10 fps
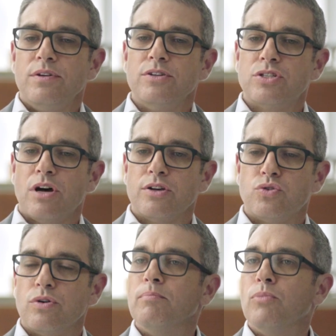you saw
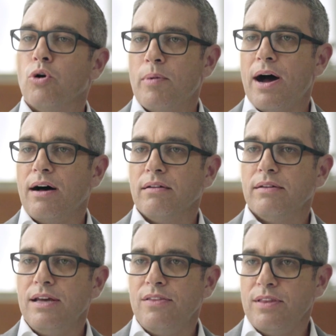sort of mobile
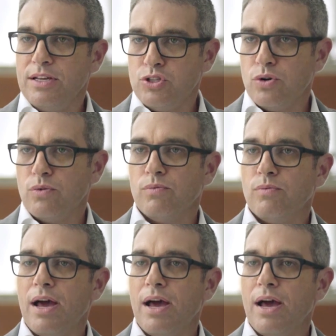and the sort of